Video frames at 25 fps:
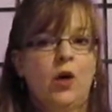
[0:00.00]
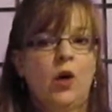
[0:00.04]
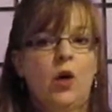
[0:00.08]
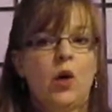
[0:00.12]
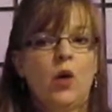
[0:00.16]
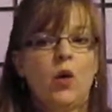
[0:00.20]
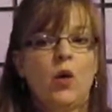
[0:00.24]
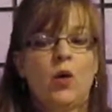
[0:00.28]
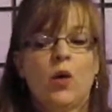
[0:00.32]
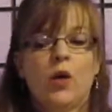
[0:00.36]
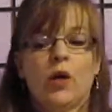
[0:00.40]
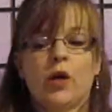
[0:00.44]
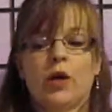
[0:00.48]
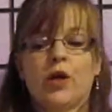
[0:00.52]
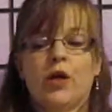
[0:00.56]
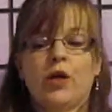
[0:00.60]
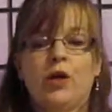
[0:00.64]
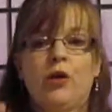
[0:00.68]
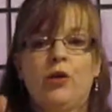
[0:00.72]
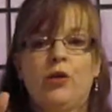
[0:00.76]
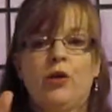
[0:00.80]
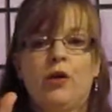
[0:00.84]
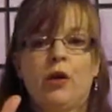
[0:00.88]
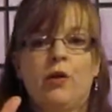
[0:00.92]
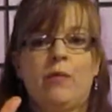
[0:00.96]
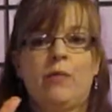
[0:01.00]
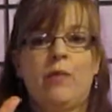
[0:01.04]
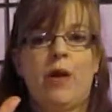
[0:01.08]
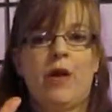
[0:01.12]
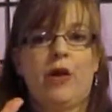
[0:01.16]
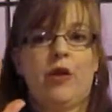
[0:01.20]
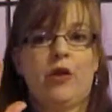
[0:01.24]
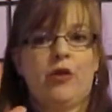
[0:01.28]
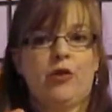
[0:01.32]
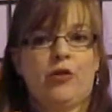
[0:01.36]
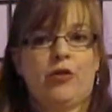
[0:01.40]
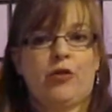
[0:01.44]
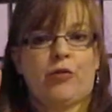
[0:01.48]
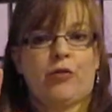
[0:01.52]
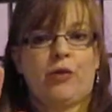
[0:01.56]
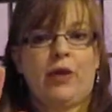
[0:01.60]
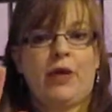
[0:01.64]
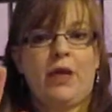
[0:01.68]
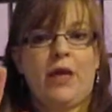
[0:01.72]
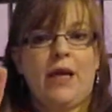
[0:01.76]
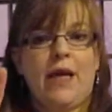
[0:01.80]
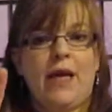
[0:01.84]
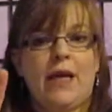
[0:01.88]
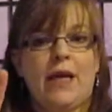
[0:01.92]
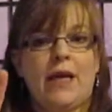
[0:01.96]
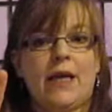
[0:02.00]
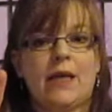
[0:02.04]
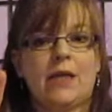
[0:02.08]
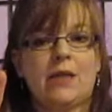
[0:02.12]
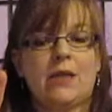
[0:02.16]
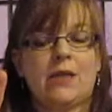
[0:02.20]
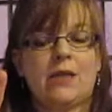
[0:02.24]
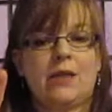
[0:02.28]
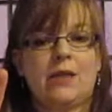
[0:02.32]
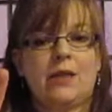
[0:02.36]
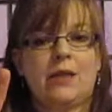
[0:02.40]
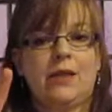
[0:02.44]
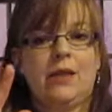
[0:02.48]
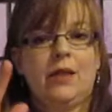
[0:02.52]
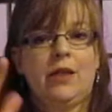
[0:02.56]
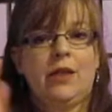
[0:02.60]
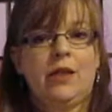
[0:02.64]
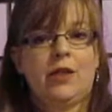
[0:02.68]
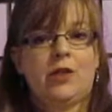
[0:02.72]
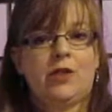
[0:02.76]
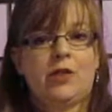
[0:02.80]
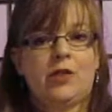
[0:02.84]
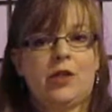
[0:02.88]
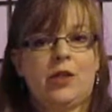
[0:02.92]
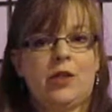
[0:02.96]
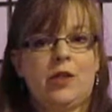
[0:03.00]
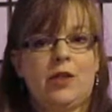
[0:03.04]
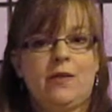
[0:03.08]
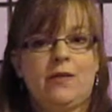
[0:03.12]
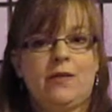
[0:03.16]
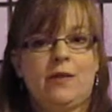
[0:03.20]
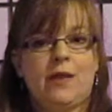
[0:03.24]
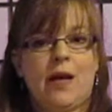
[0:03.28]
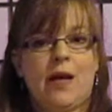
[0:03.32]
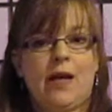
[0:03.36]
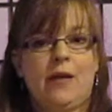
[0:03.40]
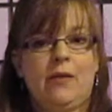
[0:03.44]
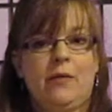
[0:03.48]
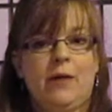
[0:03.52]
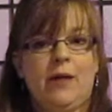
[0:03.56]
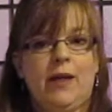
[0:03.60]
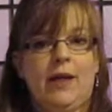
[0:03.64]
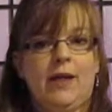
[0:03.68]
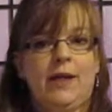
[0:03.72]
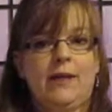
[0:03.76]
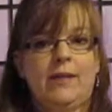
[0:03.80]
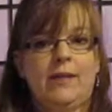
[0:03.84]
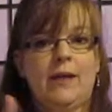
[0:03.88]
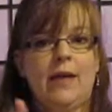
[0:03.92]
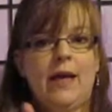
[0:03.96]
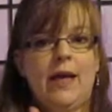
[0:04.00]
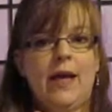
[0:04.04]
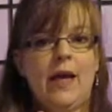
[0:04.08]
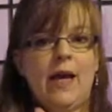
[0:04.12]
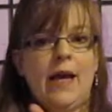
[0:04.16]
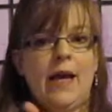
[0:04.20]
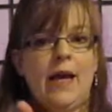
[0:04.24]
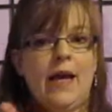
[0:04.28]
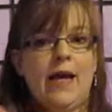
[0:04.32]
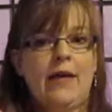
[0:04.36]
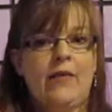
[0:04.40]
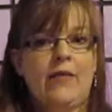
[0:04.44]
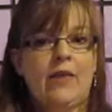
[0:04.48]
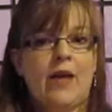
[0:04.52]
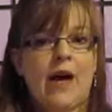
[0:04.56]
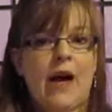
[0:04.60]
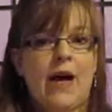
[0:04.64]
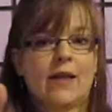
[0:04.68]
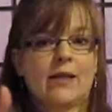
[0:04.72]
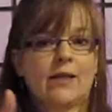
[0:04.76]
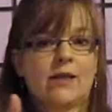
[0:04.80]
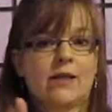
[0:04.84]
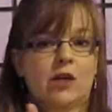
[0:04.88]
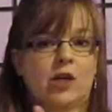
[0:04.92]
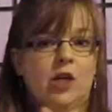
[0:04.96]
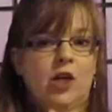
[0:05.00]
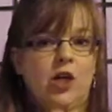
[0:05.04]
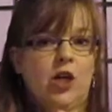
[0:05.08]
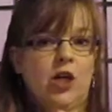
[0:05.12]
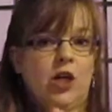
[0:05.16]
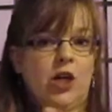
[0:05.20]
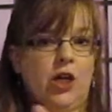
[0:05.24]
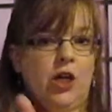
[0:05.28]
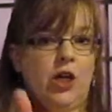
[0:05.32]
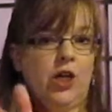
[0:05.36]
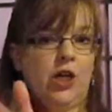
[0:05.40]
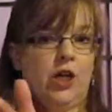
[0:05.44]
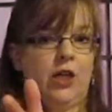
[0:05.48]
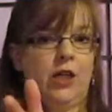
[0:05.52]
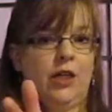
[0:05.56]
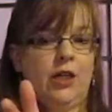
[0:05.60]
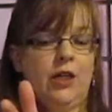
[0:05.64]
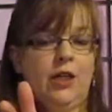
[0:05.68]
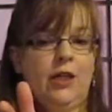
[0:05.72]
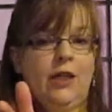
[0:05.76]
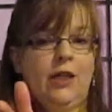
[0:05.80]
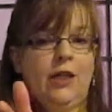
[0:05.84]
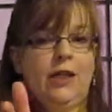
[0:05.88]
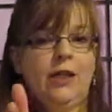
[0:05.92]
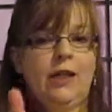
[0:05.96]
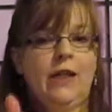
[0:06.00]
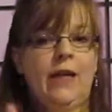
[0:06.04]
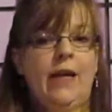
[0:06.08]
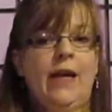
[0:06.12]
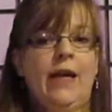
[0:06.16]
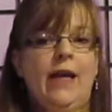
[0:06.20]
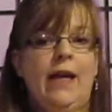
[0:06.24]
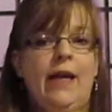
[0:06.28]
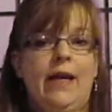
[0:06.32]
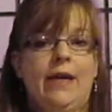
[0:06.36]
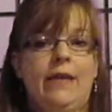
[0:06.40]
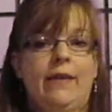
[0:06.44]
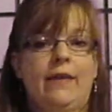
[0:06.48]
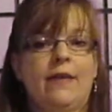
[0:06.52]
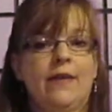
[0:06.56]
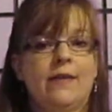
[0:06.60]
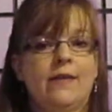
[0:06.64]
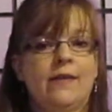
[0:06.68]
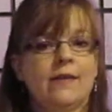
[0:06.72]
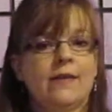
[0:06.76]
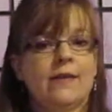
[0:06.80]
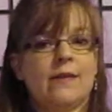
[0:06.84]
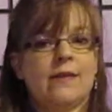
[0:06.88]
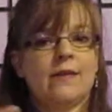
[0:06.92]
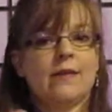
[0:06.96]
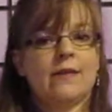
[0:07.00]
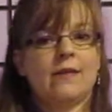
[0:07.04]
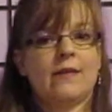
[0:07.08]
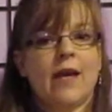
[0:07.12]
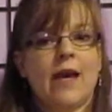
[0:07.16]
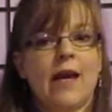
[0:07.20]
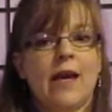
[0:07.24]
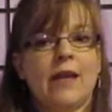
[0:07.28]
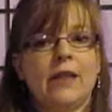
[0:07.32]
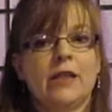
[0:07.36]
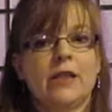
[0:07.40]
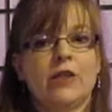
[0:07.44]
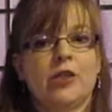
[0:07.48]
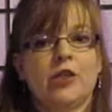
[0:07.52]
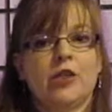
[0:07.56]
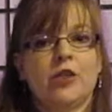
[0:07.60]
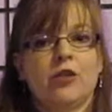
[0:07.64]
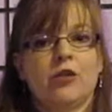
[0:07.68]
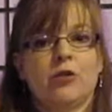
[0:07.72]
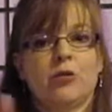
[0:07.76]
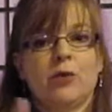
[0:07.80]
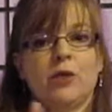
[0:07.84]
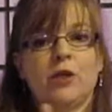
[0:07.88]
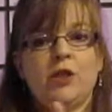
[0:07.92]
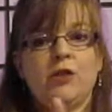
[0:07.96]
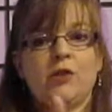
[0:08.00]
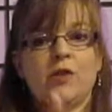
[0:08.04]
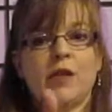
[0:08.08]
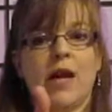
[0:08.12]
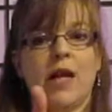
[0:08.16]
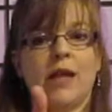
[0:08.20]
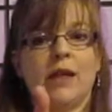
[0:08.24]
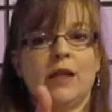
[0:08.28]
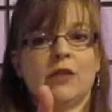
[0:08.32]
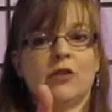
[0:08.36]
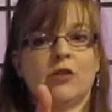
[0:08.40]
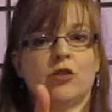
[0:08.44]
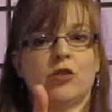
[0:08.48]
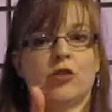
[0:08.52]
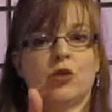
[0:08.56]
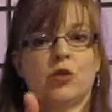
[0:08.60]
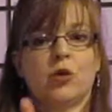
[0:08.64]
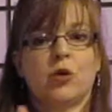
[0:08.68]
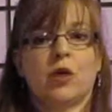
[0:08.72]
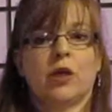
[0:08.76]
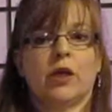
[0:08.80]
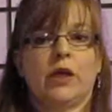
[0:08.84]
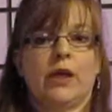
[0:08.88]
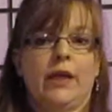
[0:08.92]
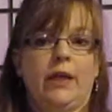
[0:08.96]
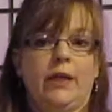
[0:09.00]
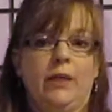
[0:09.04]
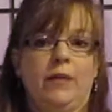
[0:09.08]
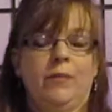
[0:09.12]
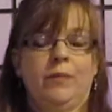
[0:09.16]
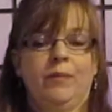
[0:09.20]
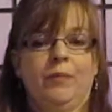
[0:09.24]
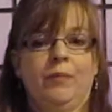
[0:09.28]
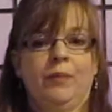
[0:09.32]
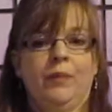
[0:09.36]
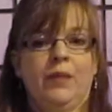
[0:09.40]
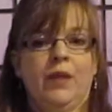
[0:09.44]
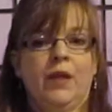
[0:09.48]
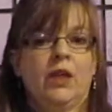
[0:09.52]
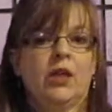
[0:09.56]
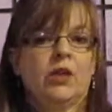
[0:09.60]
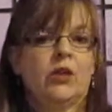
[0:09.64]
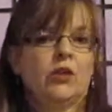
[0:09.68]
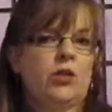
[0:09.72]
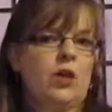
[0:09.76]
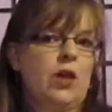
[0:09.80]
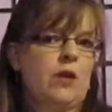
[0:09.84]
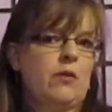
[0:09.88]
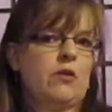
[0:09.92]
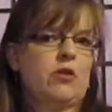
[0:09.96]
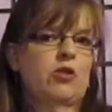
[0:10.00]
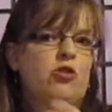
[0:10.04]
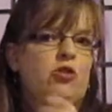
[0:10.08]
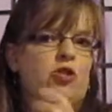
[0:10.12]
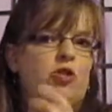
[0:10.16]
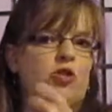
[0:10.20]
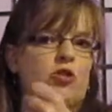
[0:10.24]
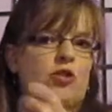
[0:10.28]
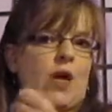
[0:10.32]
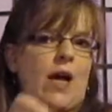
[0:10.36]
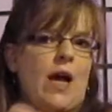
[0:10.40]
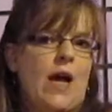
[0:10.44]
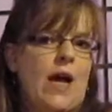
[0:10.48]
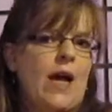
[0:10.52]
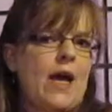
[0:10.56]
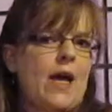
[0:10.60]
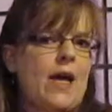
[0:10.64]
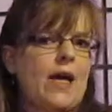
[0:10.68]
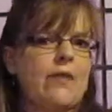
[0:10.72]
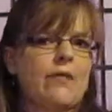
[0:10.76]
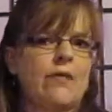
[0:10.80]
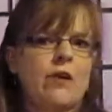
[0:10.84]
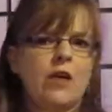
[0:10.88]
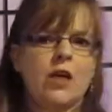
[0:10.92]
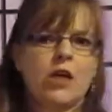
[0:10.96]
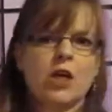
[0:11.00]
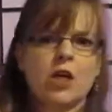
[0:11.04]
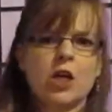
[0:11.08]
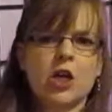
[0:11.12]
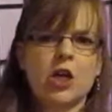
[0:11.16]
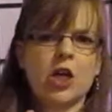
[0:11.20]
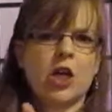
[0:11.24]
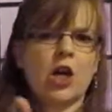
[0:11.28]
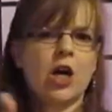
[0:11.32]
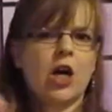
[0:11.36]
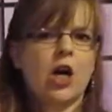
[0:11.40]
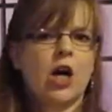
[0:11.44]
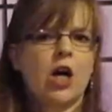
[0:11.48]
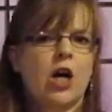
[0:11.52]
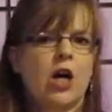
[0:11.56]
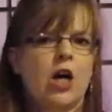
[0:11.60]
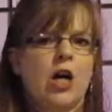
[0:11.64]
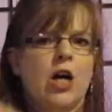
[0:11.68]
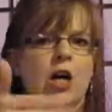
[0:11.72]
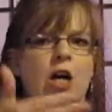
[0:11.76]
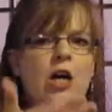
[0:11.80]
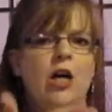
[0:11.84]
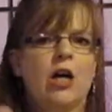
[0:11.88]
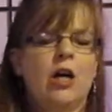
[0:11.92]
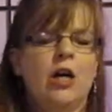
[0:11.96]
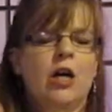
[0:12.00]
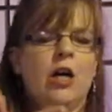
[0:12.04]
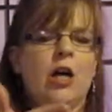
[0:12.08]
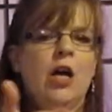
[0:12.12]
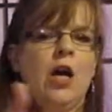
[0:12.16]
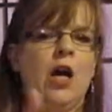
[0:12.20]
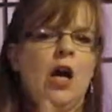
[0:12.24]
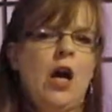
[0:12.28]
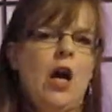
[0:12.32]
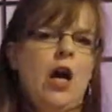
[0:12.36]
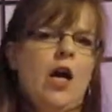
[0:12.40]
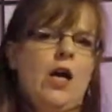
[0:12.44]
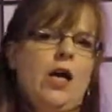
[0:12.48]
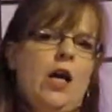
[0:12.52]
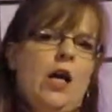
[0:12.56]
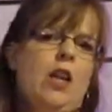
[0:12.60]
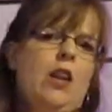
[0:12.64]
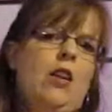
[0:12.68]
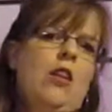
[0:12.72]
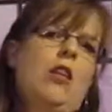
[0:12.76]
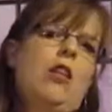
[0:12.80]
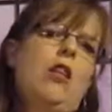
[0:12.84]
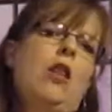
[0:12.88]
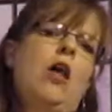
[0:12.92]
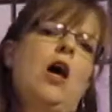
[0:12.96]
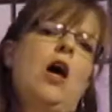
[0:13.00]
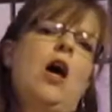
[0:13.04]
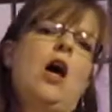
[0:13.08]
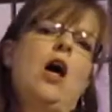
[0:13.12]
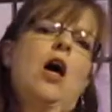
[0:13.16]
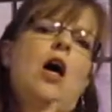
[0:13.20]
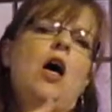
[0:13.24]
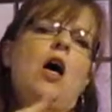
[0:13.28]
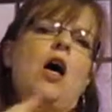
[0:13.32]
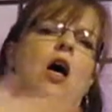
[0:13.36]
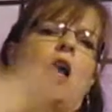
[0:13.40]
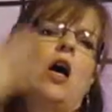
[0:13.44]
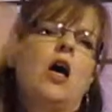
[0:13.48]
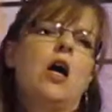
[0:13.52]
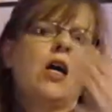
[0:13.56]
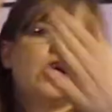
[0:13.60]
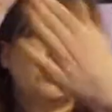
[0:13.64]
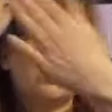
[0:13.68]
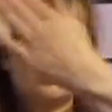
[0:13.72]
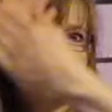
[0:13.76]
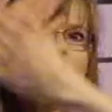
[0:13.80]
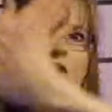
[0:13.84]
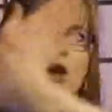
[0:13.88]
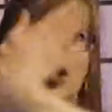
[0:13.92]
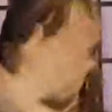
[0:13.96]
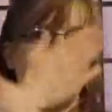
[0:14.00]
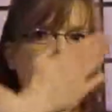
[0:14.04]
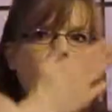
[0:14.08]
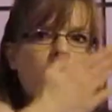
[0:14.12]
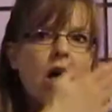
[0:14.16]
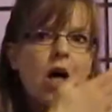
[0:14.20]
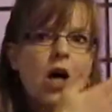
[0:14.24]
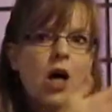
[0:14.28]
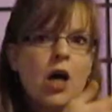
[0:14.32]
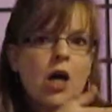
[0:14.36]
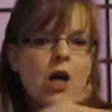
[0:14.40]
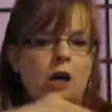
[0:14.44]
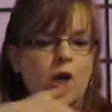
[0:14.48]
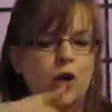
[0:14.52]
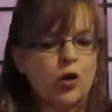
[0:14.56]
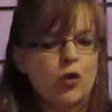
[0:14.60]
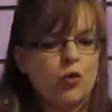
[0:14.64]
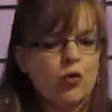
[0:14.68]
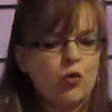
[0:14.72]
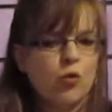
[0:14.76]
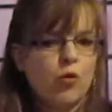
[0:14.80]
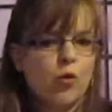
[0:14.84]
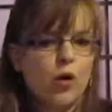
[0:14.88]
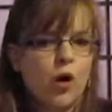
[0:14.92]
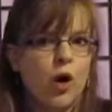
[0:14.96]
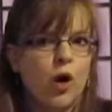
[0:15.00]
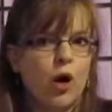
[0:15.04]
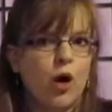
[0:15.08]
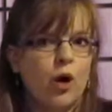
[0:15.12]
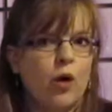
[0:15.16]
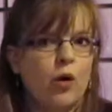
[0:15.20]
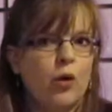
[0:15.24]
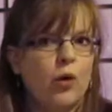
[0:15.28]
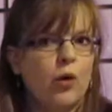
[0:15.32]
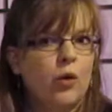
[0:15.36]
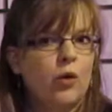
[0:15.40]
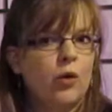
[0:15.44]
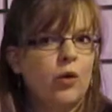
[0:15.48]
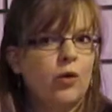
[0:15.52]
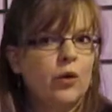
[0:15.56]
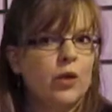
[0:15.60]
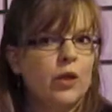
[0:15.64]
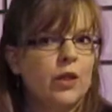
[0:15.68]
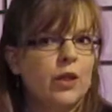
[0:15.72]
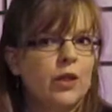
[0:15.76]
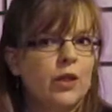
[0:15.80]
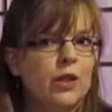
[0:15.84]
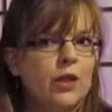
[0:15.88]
Or you can make your 3-hand, turn it sideways, and that's a car. And this is the sign that's used when you tell a story. So I was driving a car on a long, dark road.